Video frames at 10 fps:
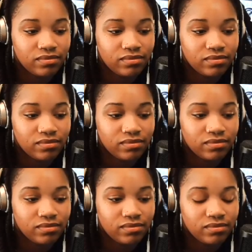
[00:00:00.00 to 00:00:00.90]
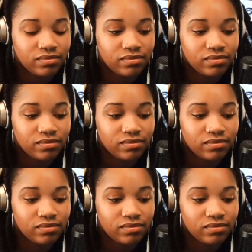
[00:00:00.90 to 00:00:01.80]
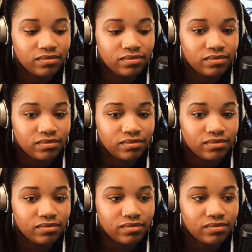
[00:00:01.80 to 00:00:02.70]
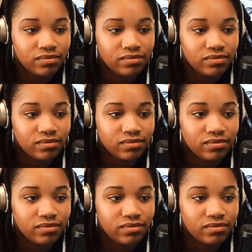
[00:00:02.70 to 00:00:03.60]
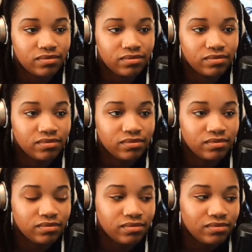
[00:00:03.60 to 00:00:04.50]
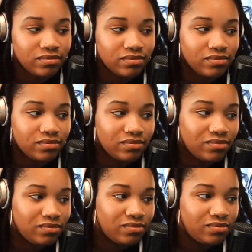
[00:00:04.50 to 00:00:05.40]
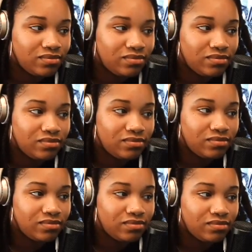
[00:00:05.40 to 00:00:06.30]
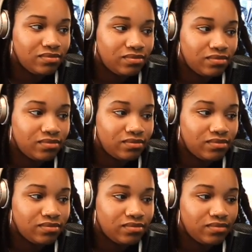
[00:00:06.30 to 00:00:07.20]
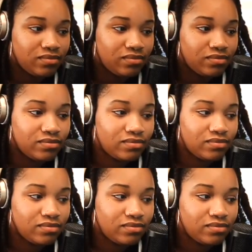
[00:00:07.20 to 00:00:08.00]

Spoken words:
(silent)